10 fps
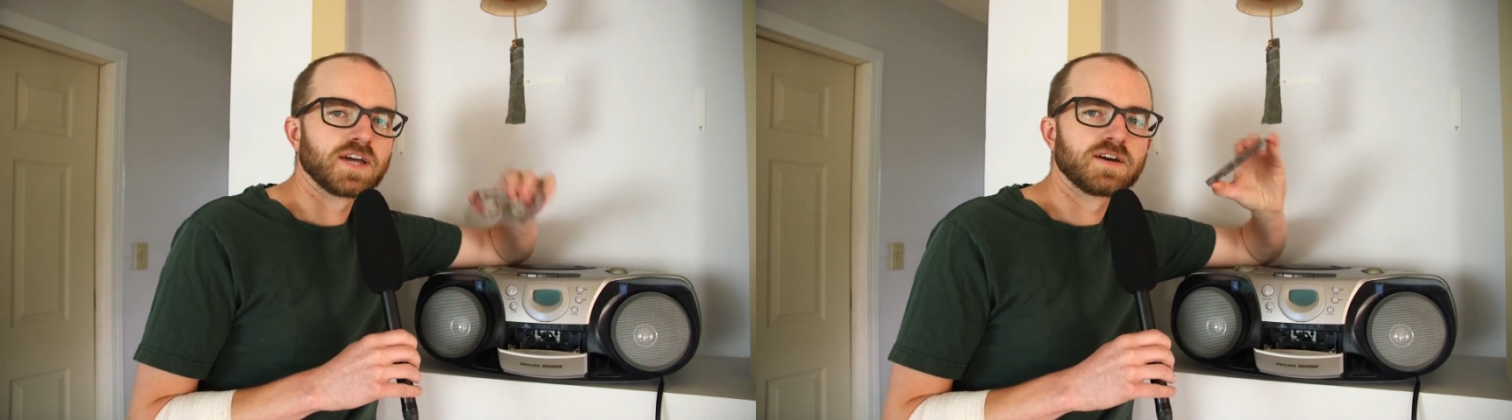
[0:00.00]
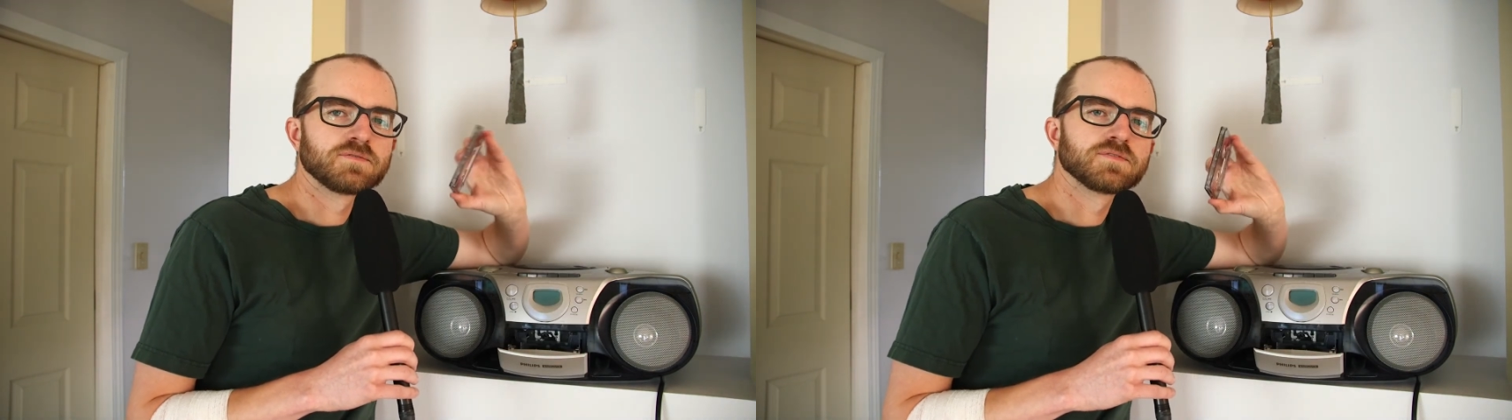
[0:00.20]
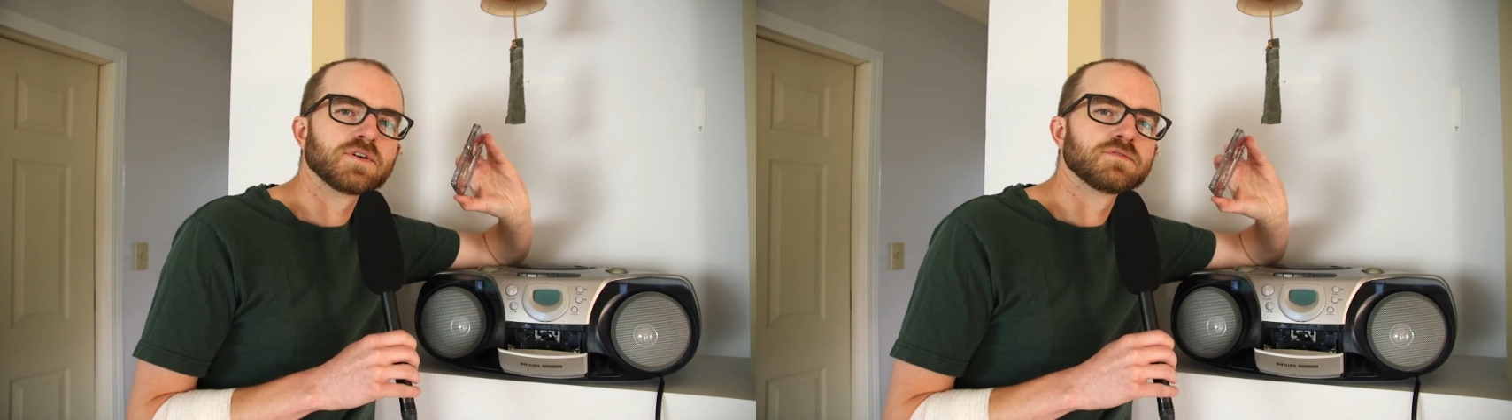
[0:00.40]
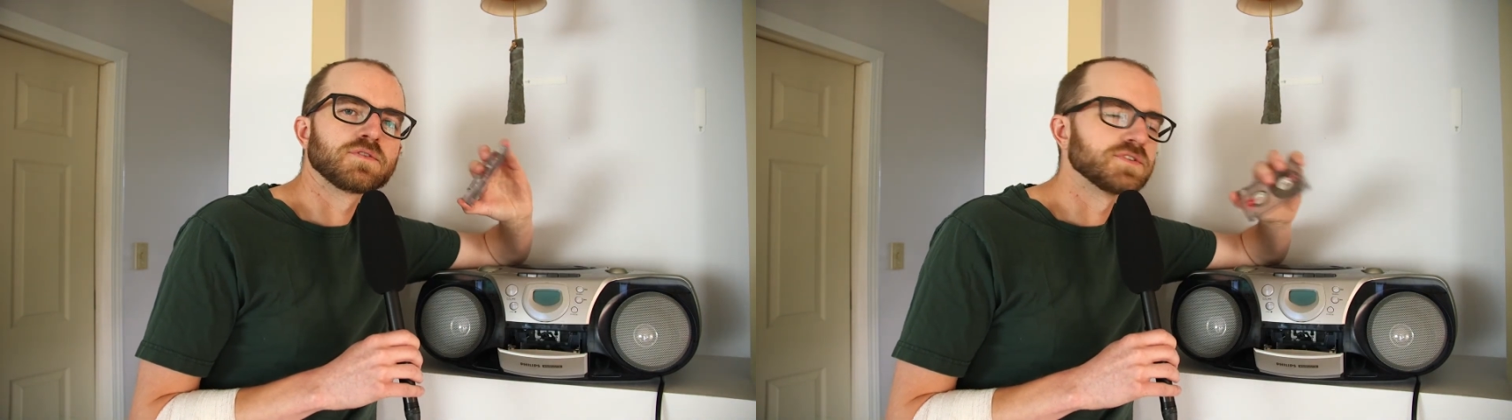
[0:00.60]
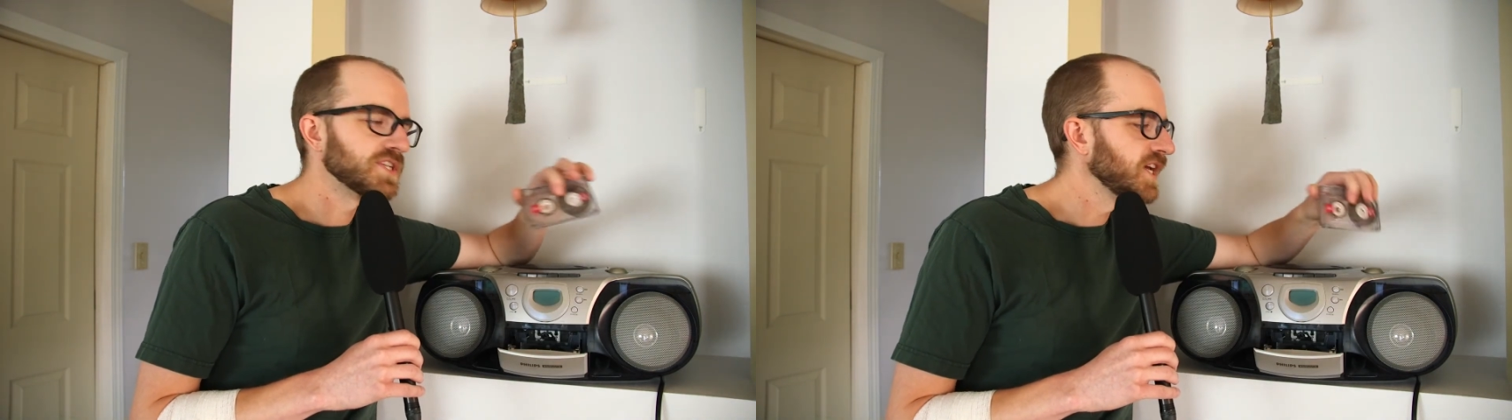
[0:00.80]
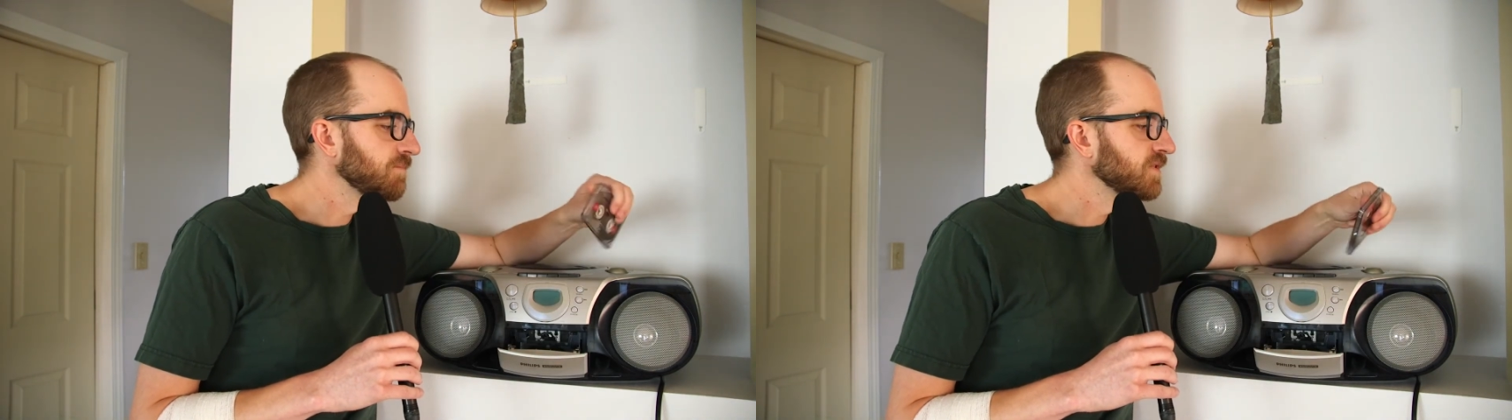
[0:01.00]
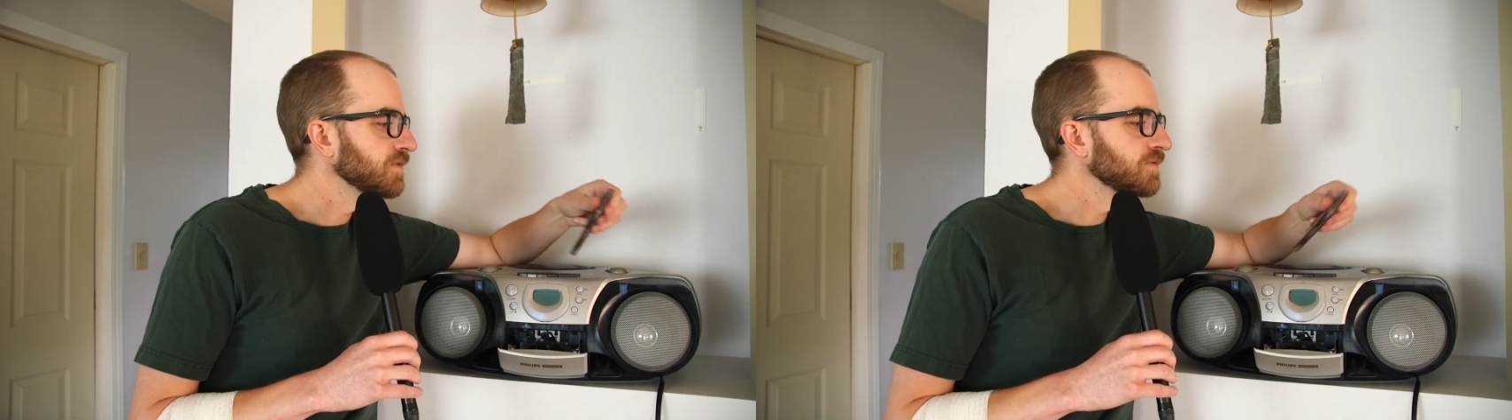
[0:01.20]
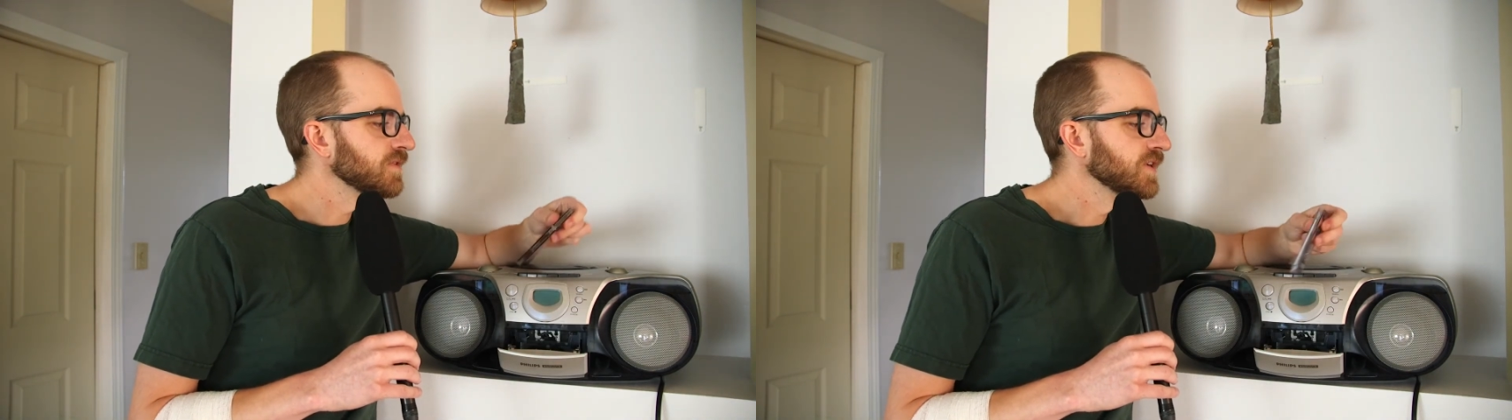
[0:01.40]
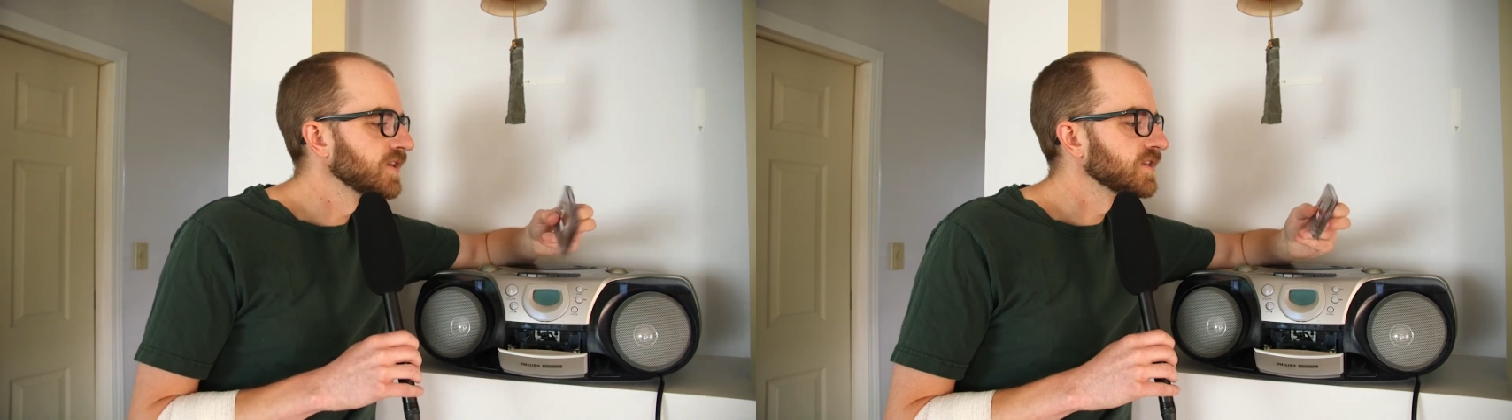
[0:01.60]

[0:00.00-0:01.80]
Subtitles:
to have a full tape of